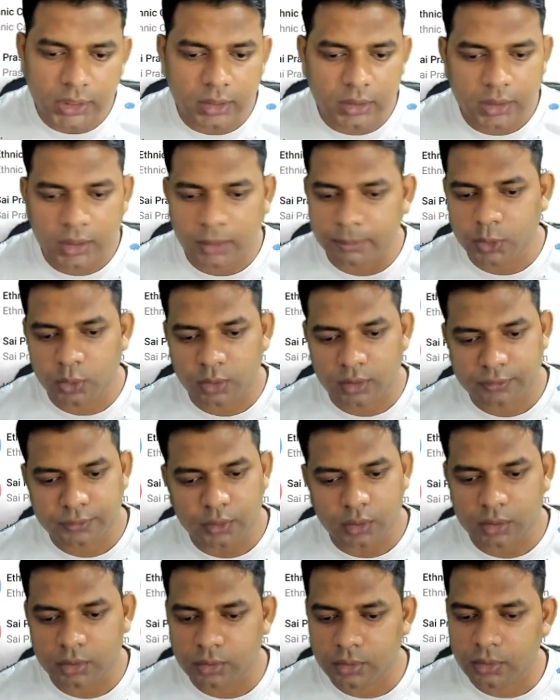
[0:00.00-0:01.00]
upload a
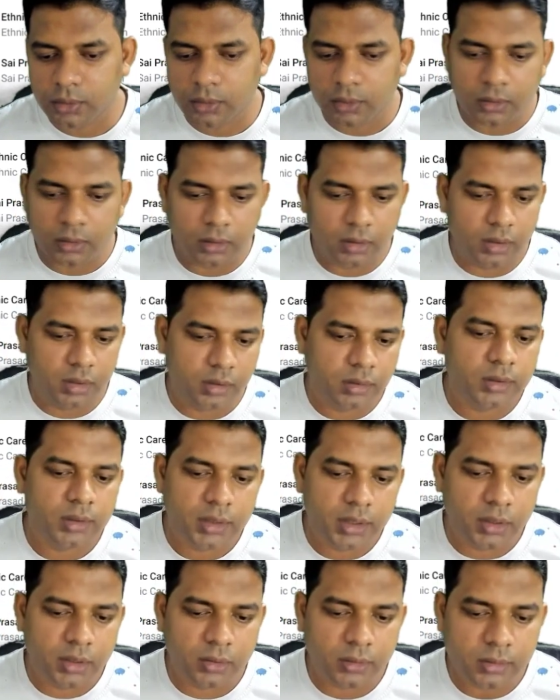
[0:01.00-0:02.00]
photo or
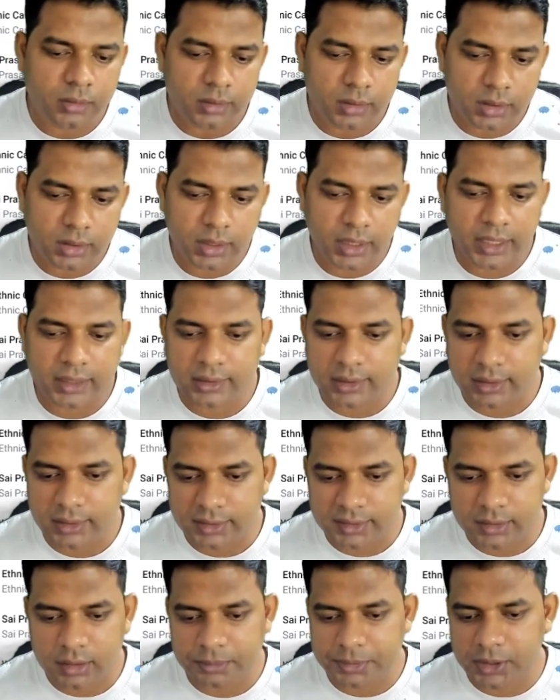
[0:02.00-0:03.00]
add the
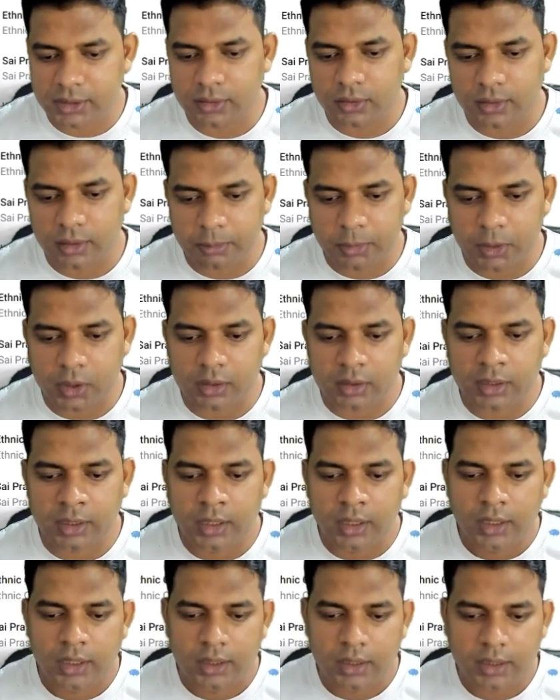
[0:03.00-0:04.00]
description or about.
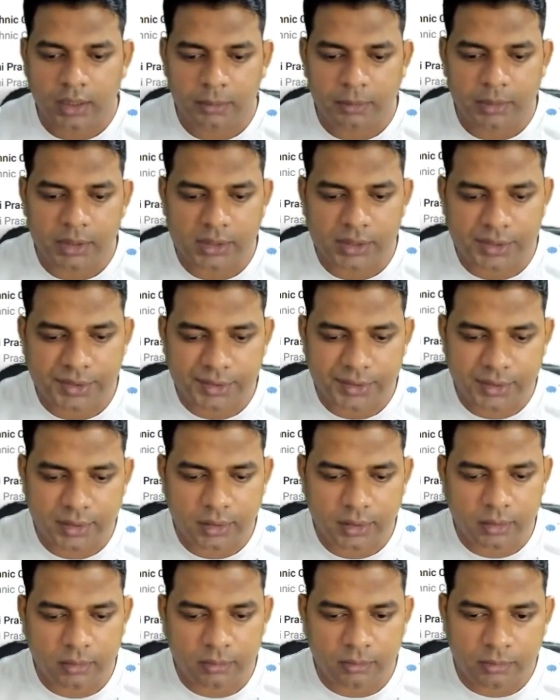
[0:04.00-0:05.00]
Let me just
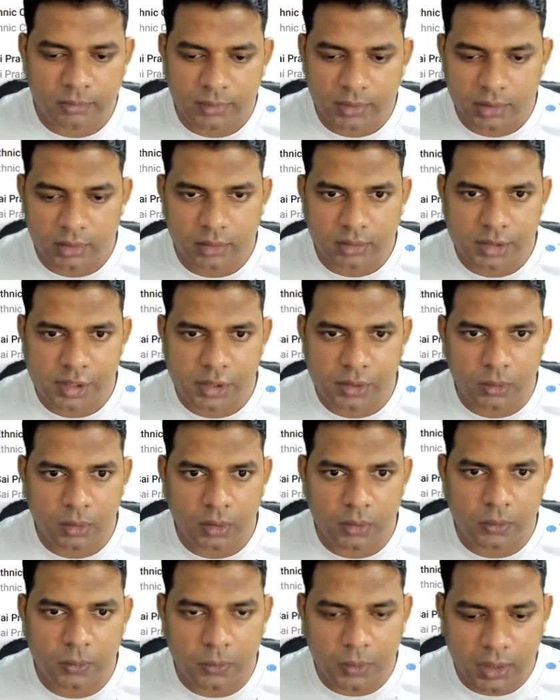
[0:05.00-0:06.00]
show
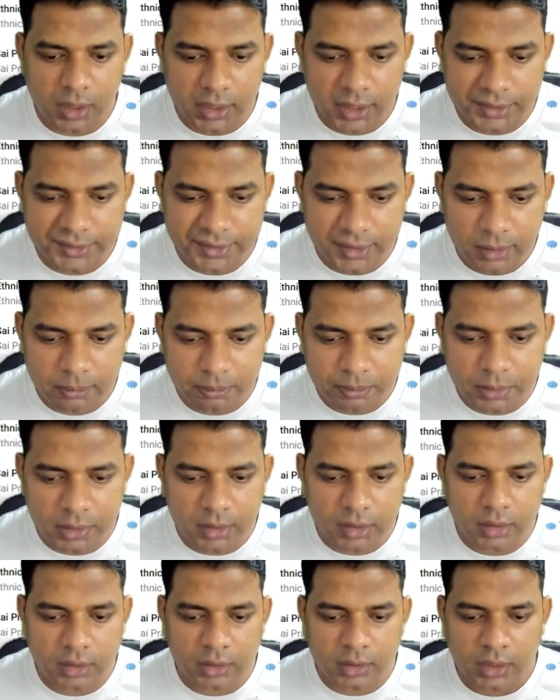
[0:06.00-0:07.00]
you one
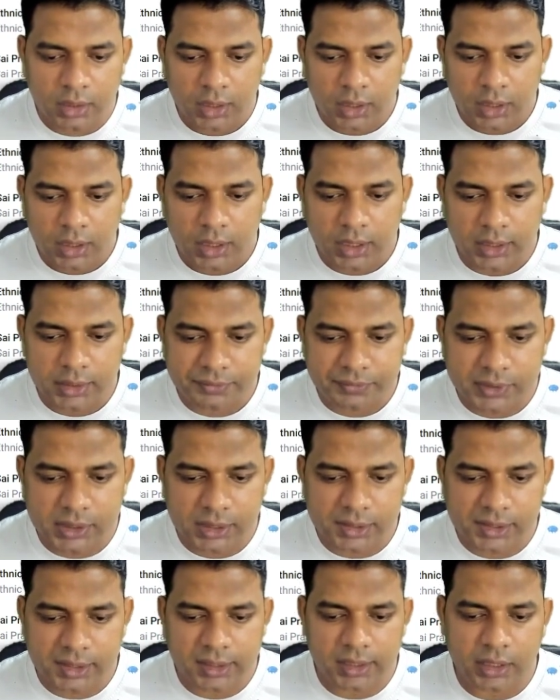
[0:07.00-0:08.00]
example. I
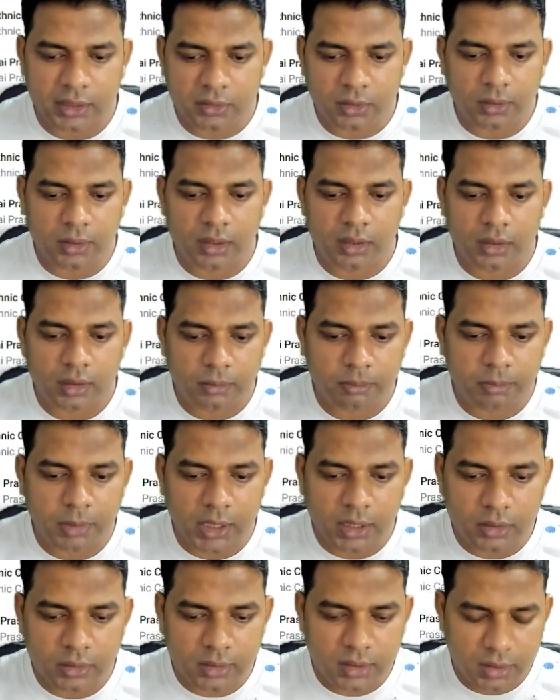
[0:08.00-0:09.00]
just clicked on
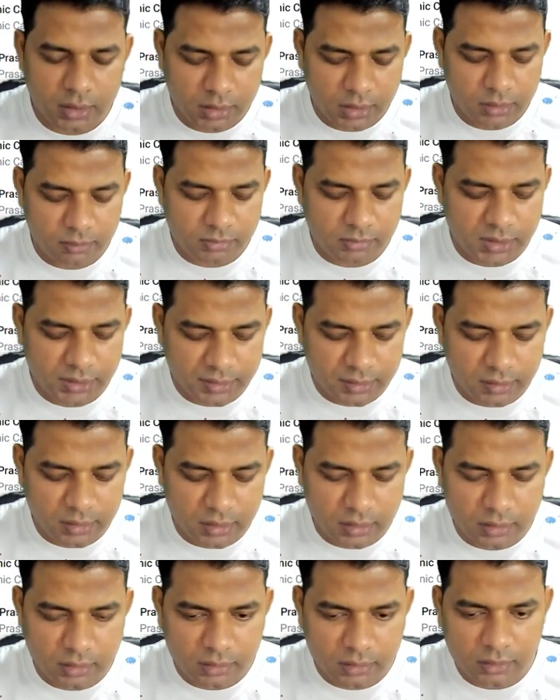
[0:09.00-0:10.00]
about. I'm just
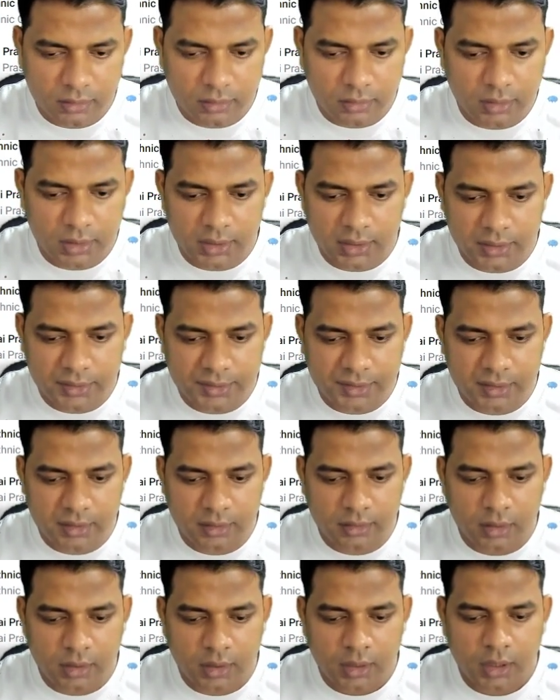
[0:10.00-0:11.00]
gonna call it as
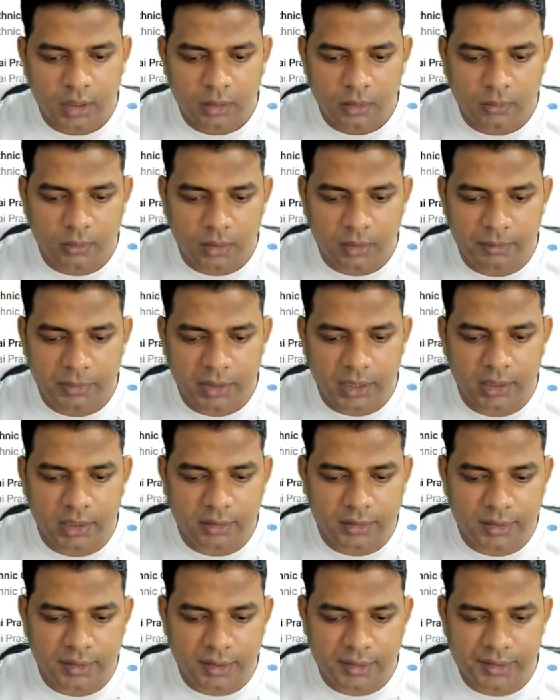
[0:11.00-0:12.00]

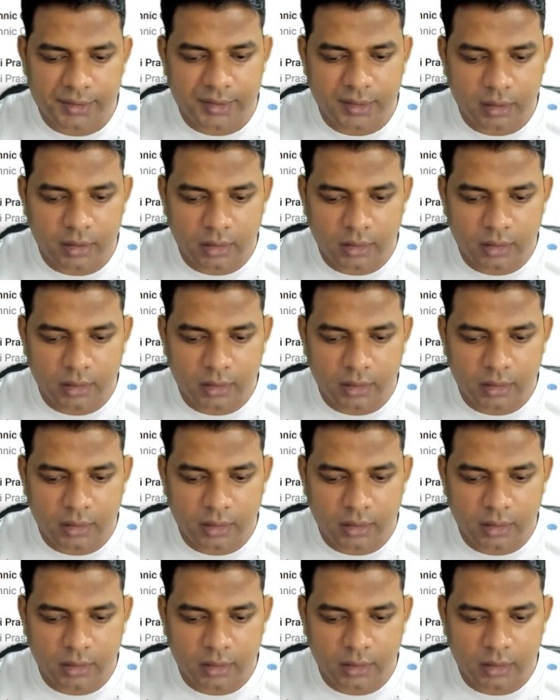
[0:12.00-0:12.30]
Whautomate is